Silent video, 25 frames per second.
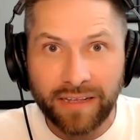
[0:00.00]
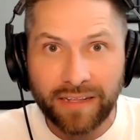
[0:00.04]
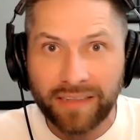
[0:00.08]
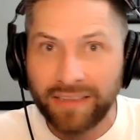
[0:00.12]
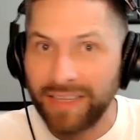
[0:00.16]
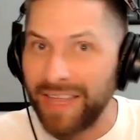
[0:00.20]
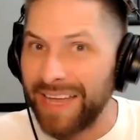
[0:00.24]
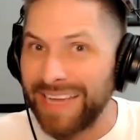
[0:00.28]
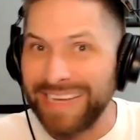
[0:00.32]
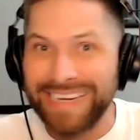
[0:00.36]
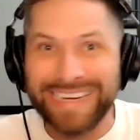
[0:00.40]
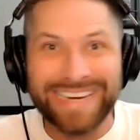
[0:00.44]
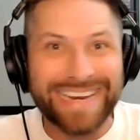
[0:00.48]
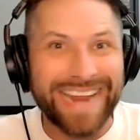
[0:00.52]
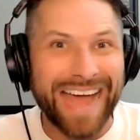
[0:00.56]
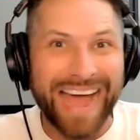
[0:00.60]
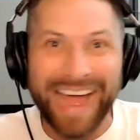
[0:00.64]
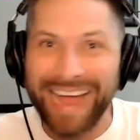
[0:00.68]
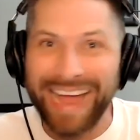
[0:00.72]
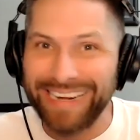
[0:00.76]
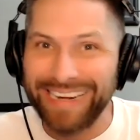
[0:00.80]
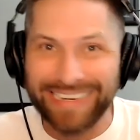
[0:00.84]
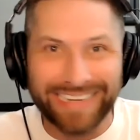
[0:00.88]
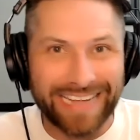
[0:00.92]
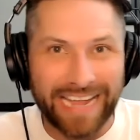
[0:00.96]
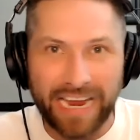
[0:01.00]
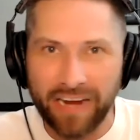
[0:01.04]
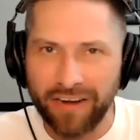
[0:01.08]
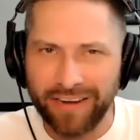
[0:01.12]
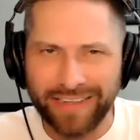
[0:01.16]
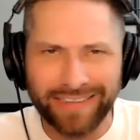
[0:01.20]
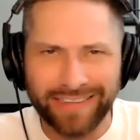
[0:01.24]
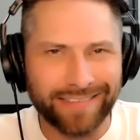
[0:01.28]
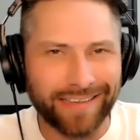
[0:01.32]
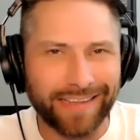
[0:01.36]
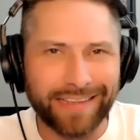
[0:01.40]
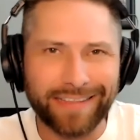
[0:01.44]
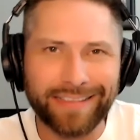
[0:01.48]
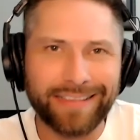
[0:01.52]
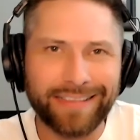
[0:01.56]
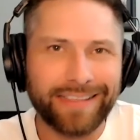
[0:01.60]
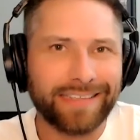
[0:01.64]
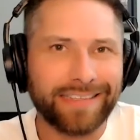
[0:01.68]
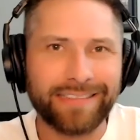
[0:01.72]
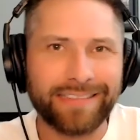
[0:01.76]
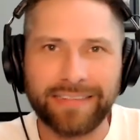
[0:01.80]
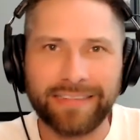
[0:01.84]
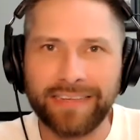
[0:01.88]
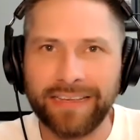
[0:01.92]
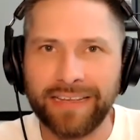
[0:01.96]
Like, he's like,
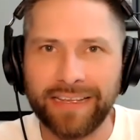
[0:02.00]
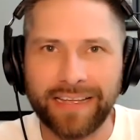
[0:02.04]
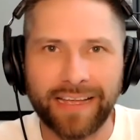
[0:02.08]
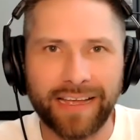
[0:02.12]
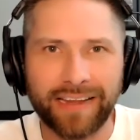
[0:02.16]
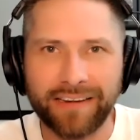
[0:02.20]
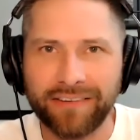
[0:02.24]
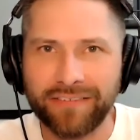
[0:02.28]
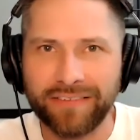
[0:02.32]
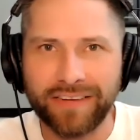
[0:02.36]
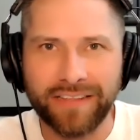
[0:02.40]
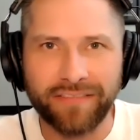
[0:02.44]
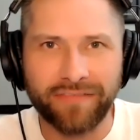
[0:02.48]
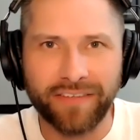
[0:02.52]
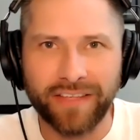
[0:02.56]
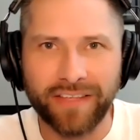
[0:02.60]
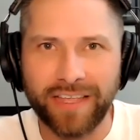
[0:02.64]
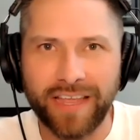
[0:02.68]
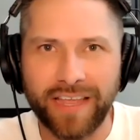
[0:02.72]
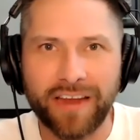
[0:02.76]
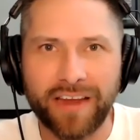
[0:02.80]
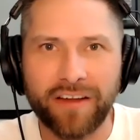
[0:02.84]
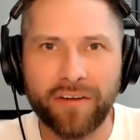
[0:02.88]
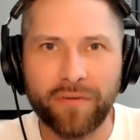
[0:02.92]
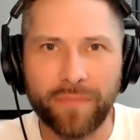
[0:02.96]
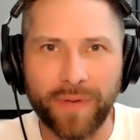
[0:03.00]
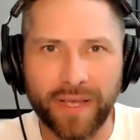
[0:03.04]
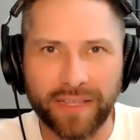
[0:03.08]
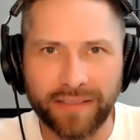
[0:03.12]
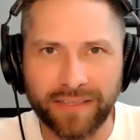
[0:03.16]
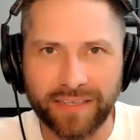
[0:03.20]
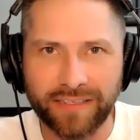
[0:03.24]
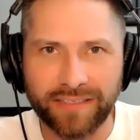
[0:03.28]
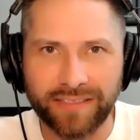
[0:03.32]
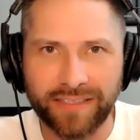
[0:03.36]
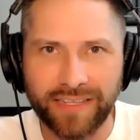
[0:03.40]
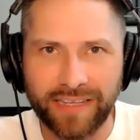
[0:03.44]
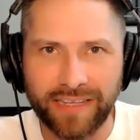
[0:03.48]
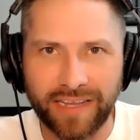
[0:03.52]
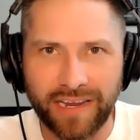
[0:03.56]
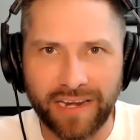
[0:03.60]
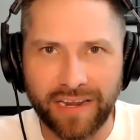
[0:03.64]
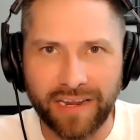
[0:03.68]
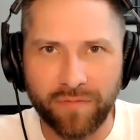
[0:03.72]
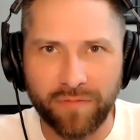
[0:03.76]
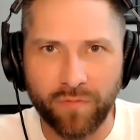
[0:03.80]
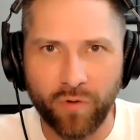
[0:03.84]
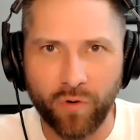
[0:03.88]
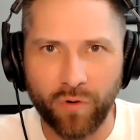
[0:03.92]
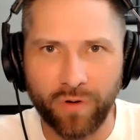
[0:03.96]
this, I don't even care about this thing
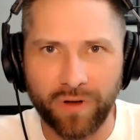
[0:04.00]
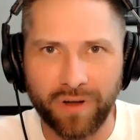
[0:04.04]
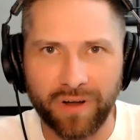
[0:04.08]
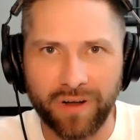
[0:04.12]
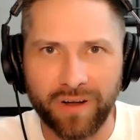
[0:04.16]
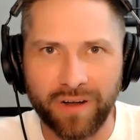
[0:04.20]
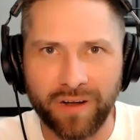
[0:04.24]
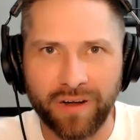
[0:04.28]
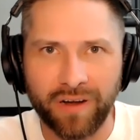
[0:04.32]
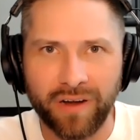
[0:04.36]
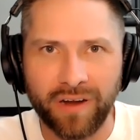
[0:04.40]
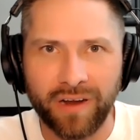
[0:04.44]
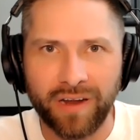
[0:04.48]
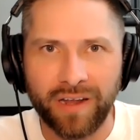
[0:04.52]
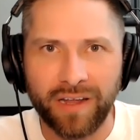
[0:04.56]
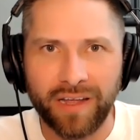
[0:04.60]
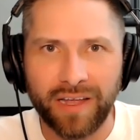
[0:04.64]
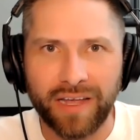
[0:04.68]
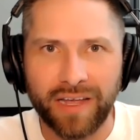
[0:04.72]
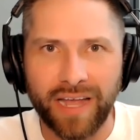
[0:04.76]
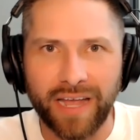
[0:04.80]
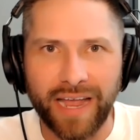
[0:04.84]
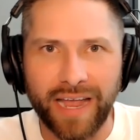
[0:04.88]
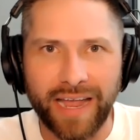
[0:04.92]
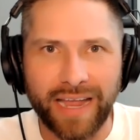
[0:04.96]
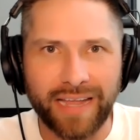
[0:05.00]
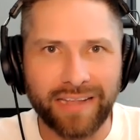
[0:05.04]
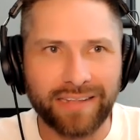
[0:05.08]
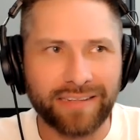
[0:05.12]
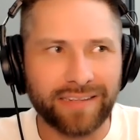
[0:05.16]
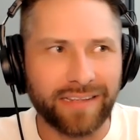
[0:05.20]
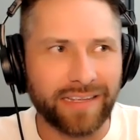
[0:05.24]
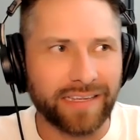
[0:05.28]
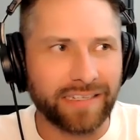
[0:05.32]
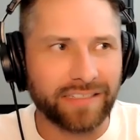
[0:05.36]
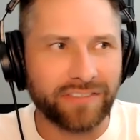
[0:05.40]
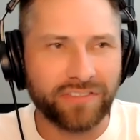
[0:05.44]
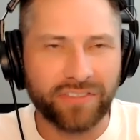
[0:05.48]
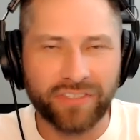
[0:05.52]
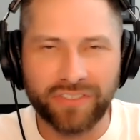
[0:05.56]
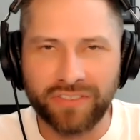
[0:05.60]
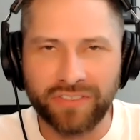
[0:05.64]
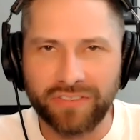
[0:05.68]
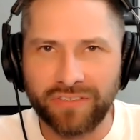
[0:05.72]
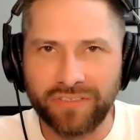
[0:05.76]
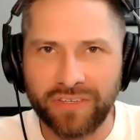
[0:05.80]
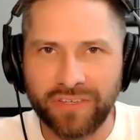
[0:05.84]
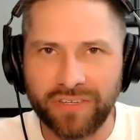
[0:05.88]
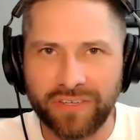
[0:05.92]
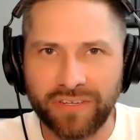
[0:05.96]
anymore. And like,
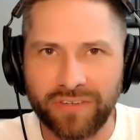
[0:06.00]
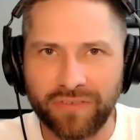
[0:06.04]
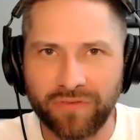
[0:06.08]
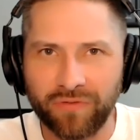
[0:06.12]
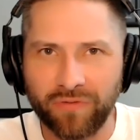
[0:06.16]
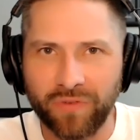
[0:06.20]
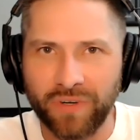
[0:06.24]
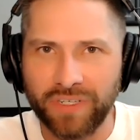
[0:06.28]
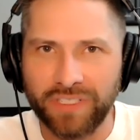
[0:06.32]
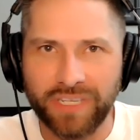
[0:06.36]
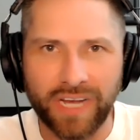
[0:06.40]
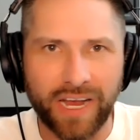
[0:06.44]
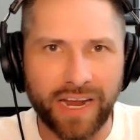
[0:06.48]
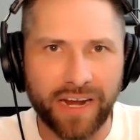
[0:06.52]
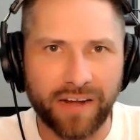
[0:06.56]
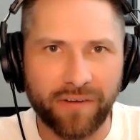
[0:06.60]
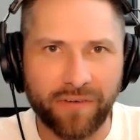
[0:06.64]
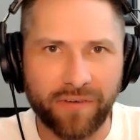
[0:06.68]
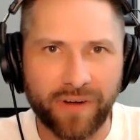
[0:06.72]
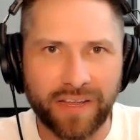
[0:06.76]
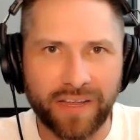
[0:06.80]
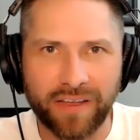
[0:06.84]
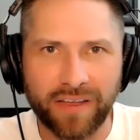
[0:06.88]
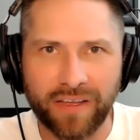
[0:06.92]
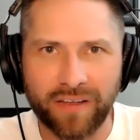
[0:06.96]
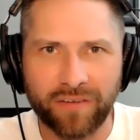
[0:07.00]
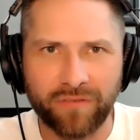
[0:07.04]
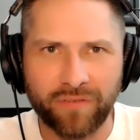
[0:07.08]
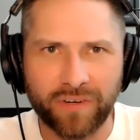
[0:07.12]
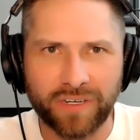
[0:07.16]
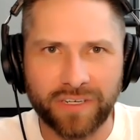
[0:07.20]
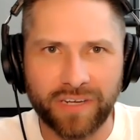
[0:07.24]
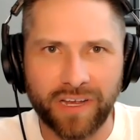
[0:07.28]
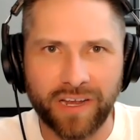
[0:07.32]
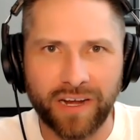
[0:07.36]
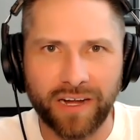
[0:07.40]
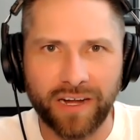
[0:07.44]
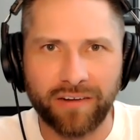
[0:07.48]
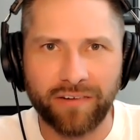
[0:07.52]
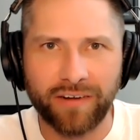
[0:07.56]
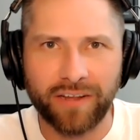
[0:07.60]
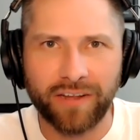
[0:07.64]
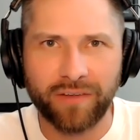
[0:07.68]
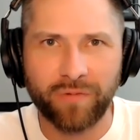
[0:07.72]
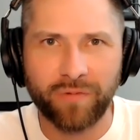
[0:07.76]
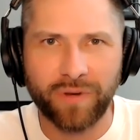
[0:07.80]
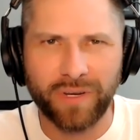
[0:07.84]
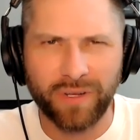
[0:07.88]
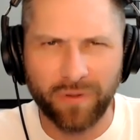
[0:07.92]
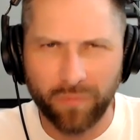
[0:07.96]
just retiring, unretiring
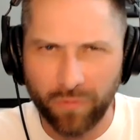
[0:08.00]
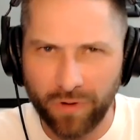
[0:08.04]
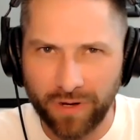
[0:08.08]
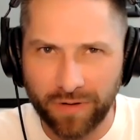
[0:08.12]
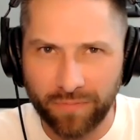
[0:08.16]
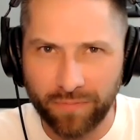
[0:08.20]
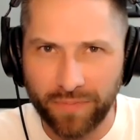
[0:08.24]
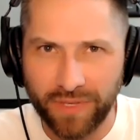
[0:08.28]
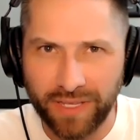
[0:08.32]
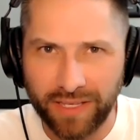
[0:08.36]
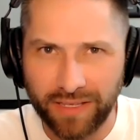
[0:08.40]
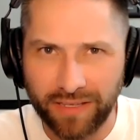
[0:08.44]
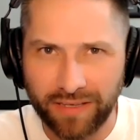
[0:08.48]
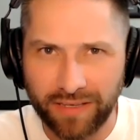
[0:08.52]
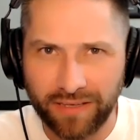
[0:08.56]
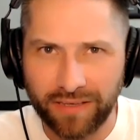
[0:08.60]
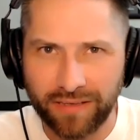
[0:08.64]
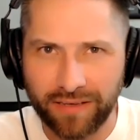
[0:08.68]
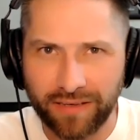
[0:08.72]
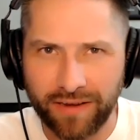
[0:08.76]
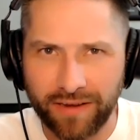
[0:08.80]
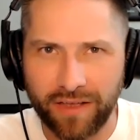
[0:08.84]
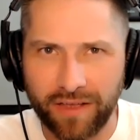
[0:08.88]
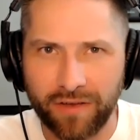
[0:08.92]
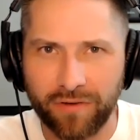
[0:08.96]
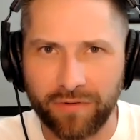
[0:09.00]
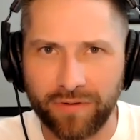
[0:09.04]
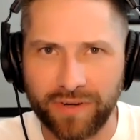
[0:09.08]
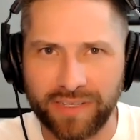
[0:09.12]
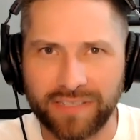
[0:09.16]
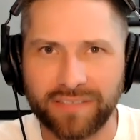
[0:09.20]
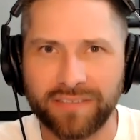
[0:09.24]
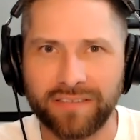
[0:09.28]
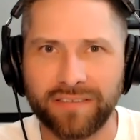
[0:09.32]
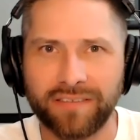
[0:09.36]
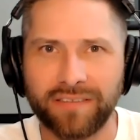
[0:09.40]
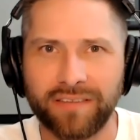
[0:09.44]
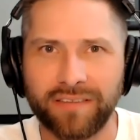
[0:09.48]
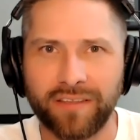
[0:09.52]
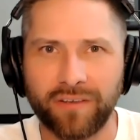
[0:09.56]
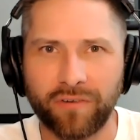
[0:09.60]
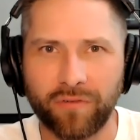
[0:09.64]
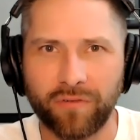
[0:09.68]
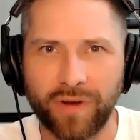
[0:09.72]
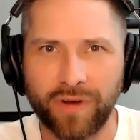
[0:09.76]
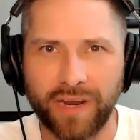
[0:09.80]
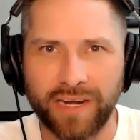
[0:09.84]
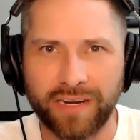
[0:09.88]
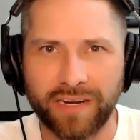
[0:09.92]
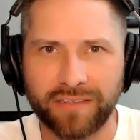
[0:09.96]
when you want to be known as the
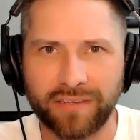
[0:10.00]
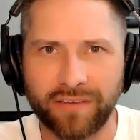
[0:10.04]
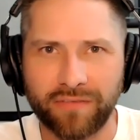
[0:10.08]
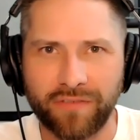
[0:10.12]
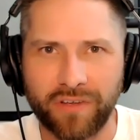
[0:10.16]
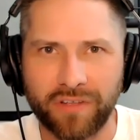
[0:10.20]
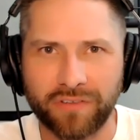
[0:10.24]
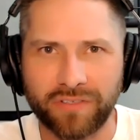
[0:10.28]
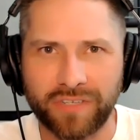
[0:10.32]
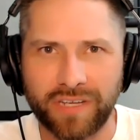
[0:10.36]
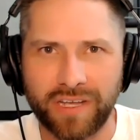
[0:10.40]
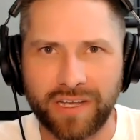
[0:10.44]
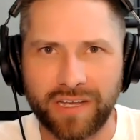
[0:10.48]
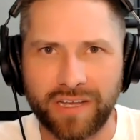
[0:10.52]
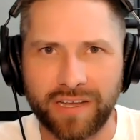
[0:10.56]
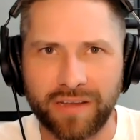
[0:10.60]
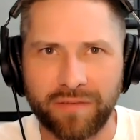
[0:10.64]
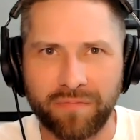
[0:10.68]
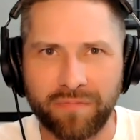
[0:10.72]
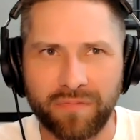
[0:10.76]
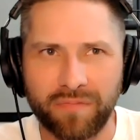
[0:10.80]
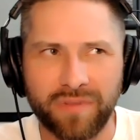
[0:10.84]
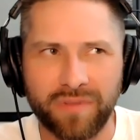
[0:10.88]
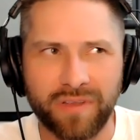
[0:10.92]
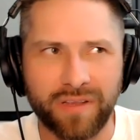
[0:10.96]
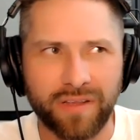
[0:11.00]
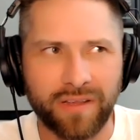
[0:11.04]
greatest of all time.